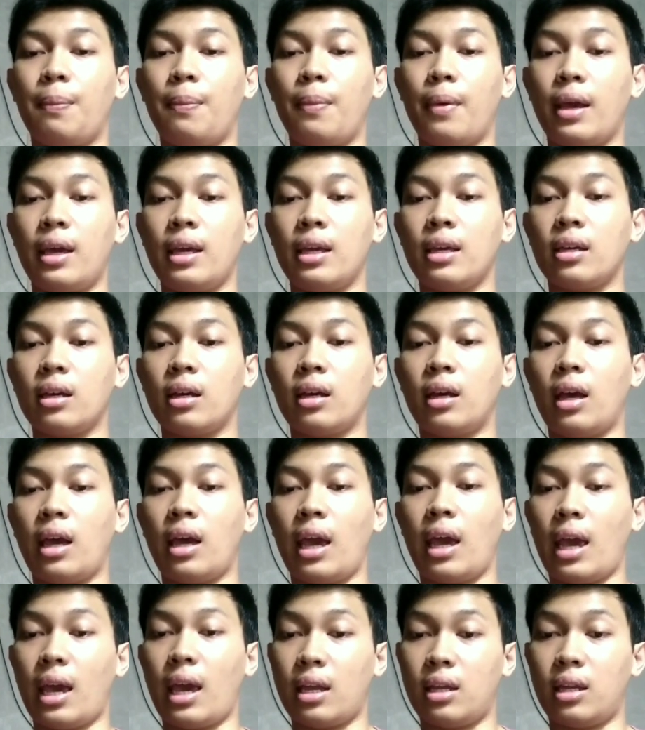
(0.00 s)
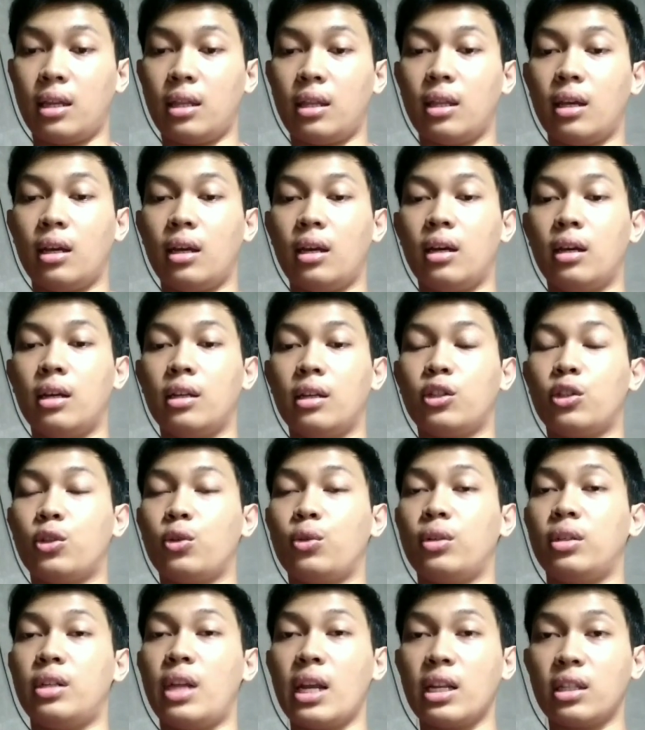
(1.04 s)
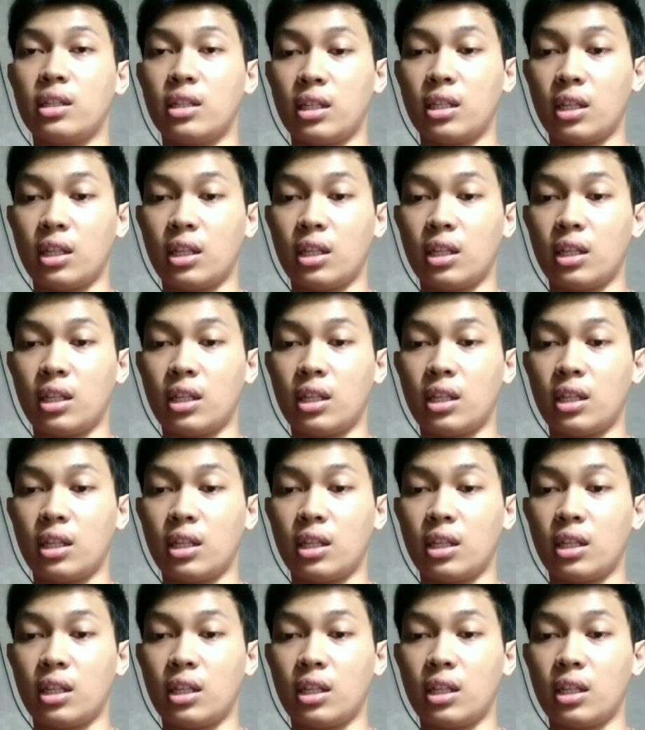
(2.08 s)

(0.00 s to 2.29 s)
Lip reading: added to the dictionary,